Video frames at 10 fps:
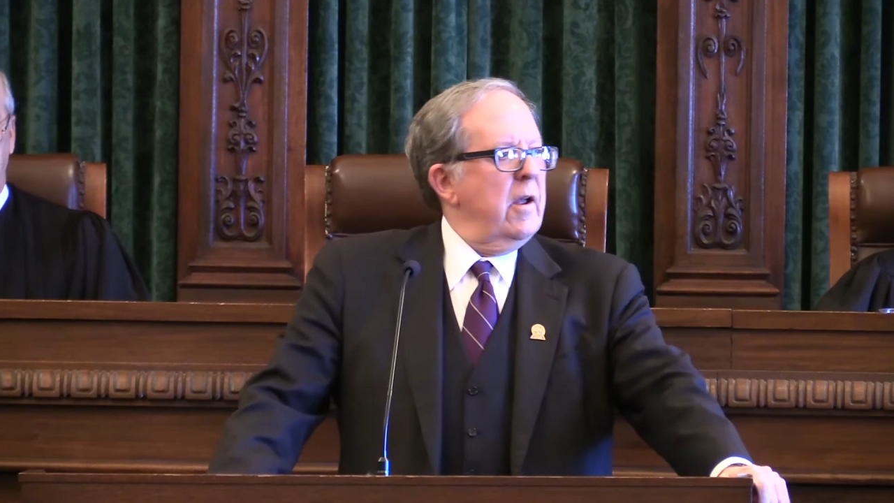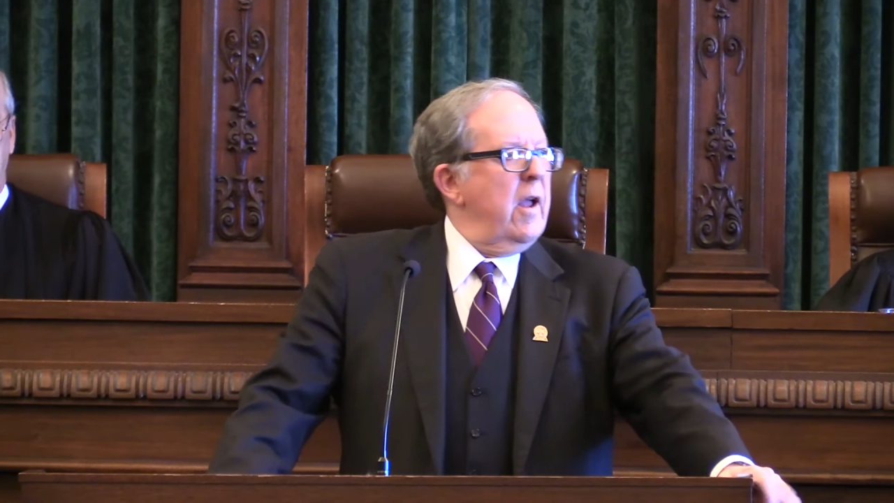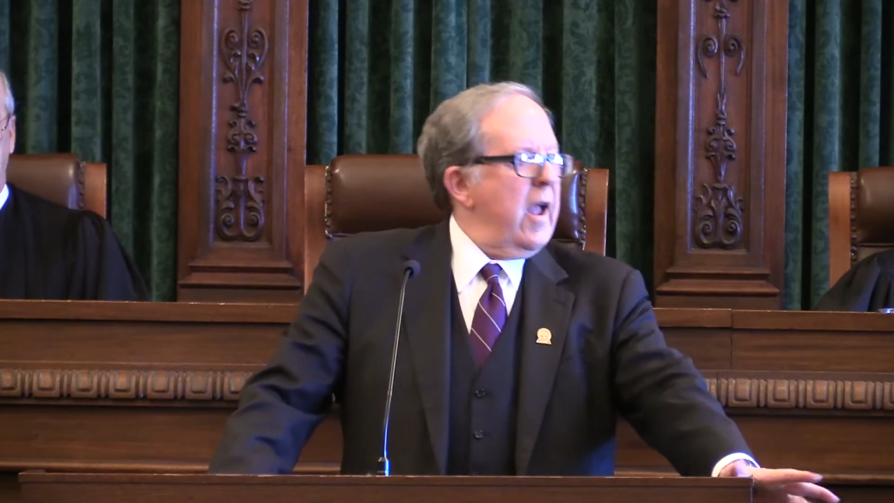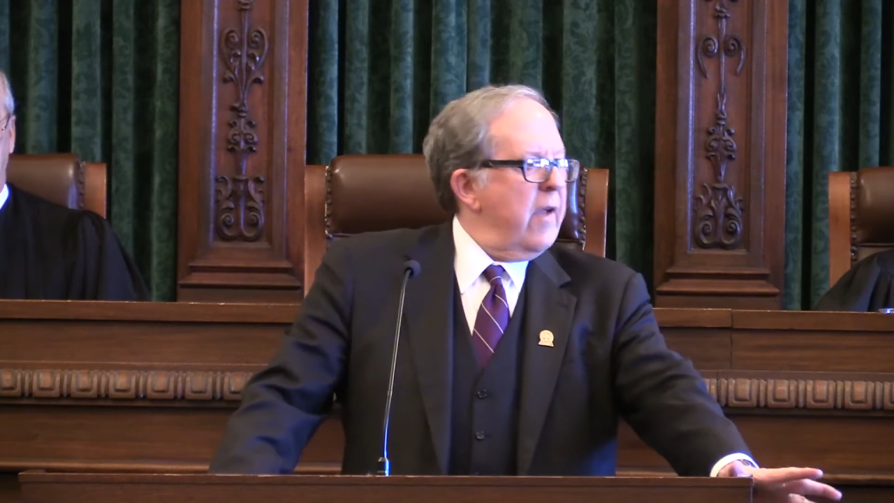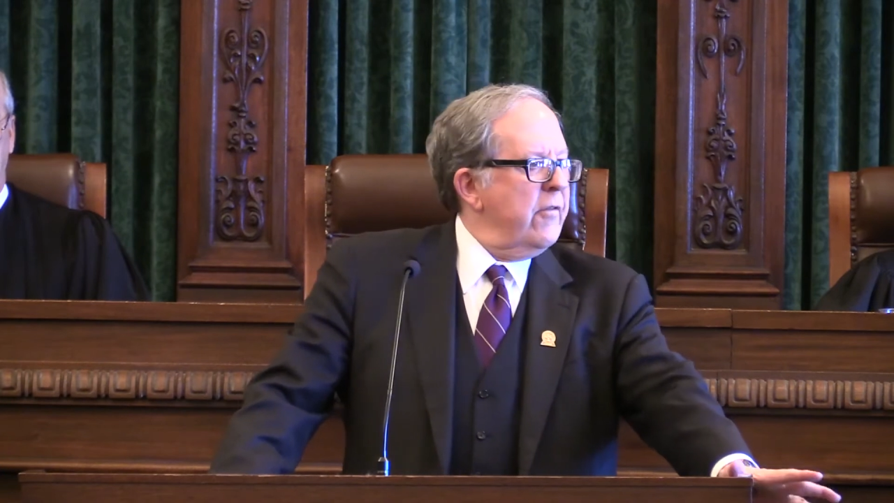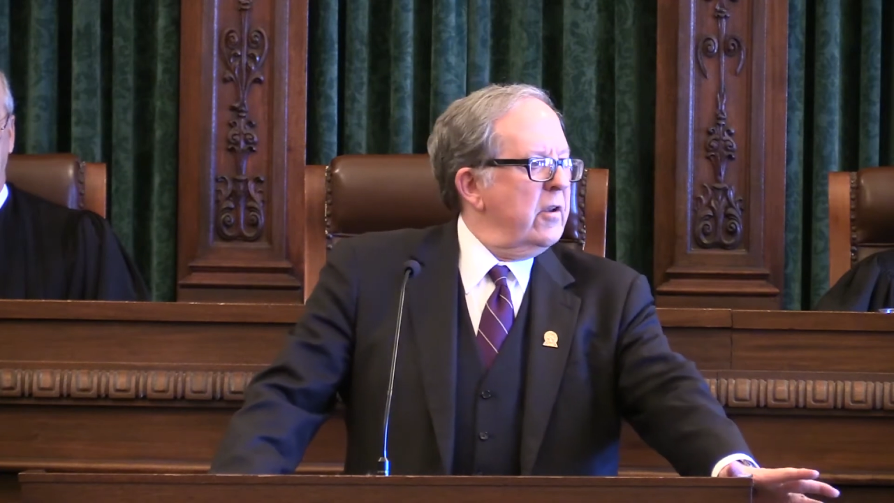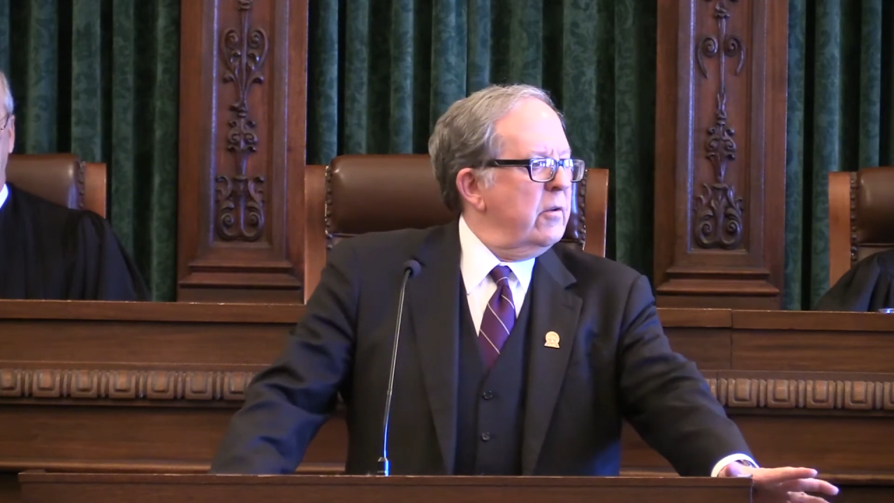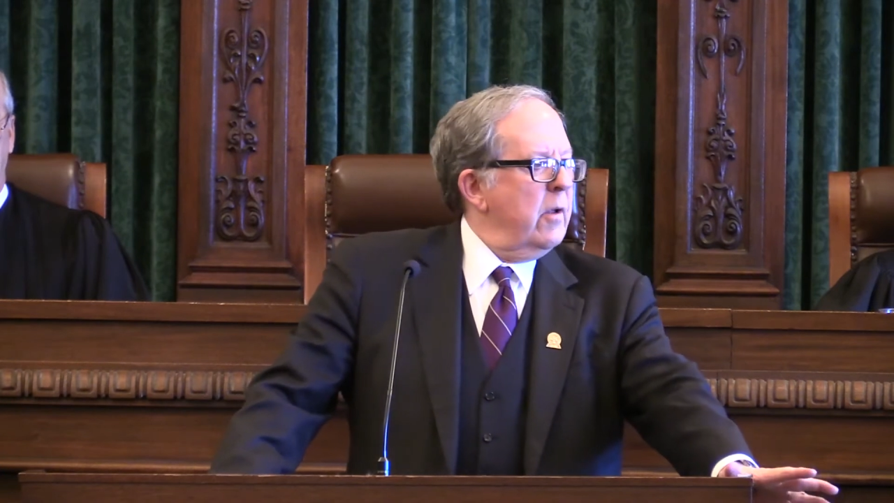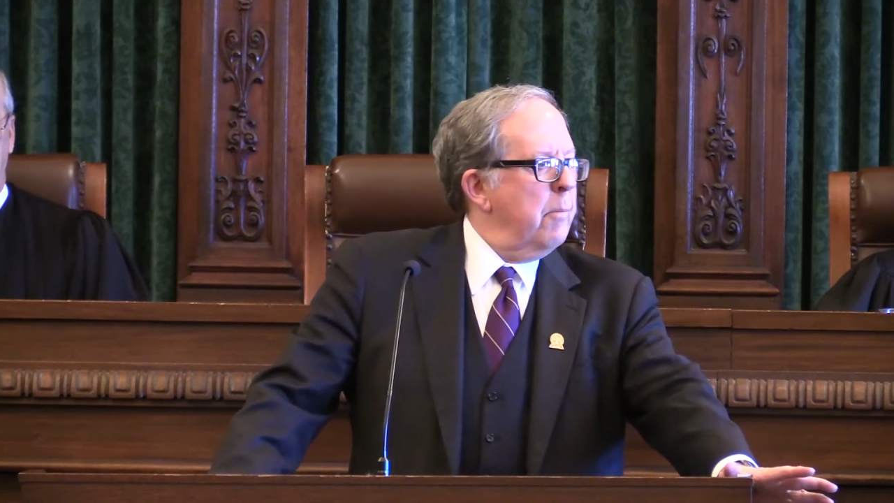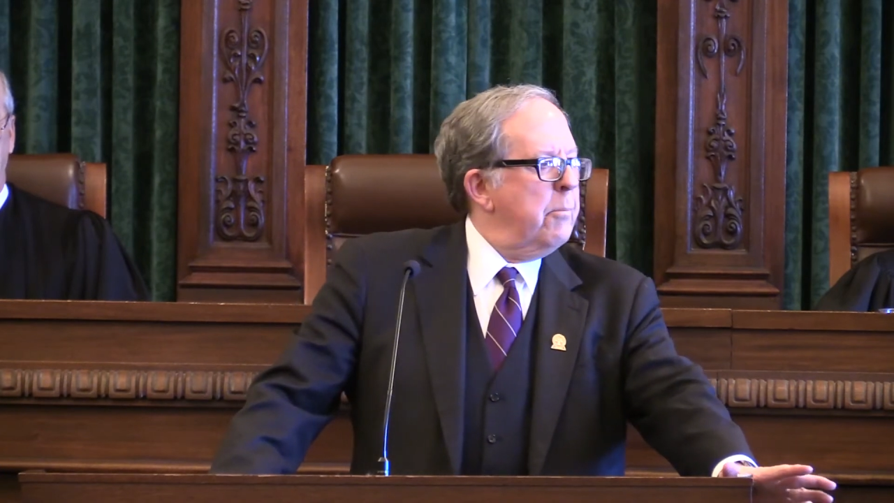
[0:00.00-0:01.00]
having
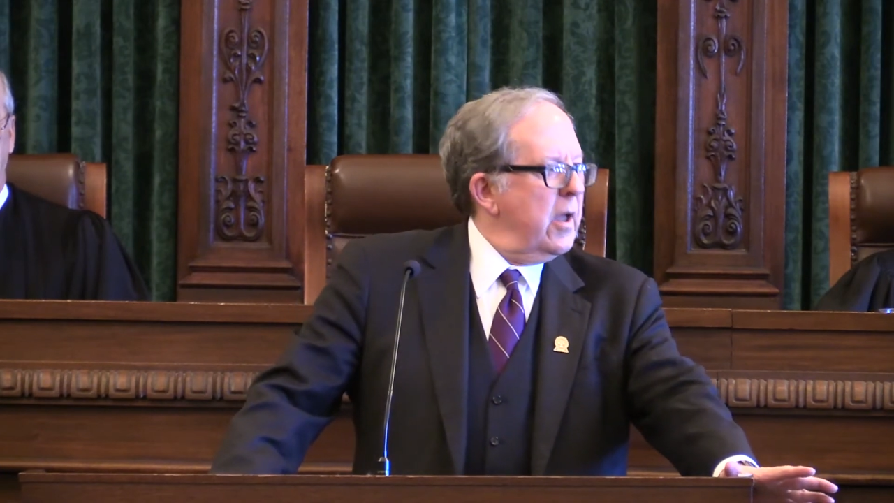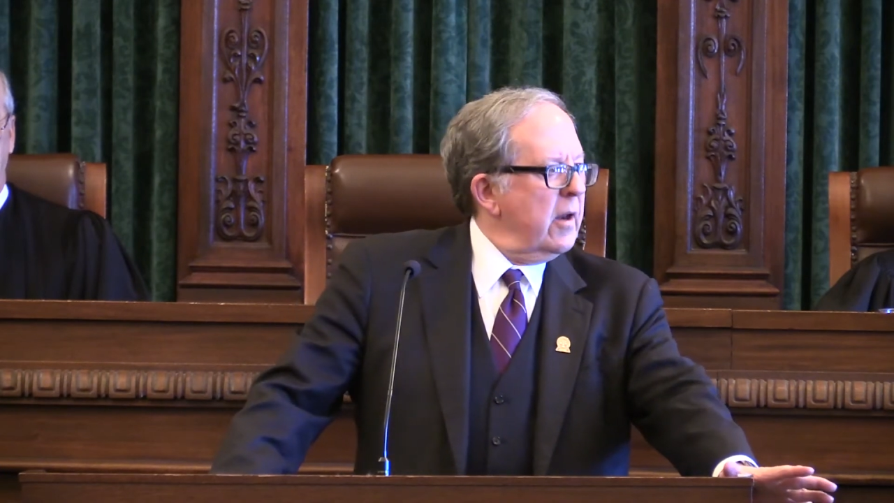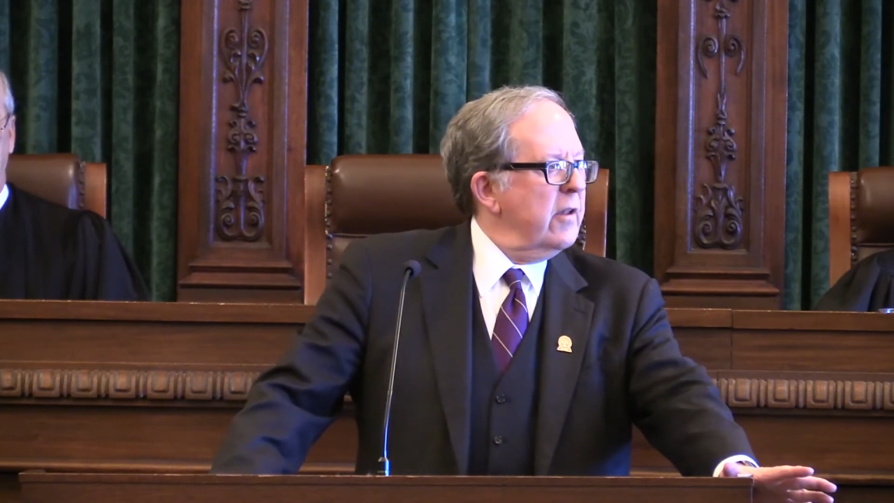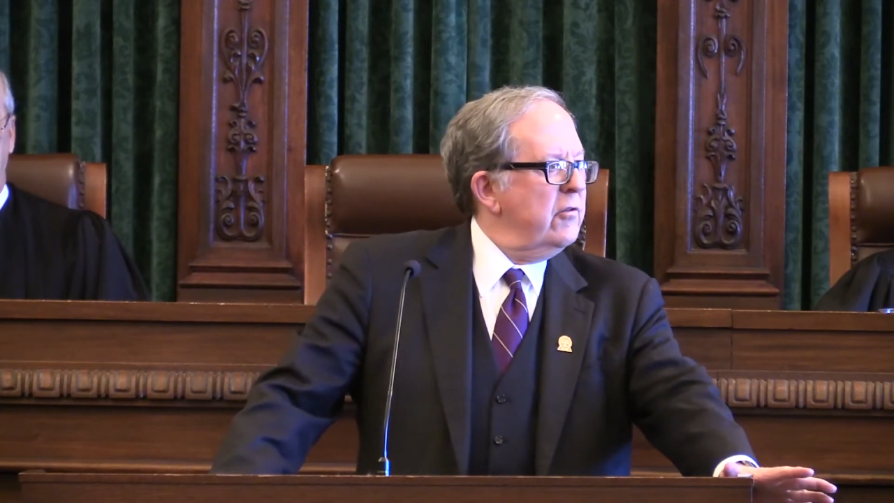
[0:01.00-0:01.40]
appellate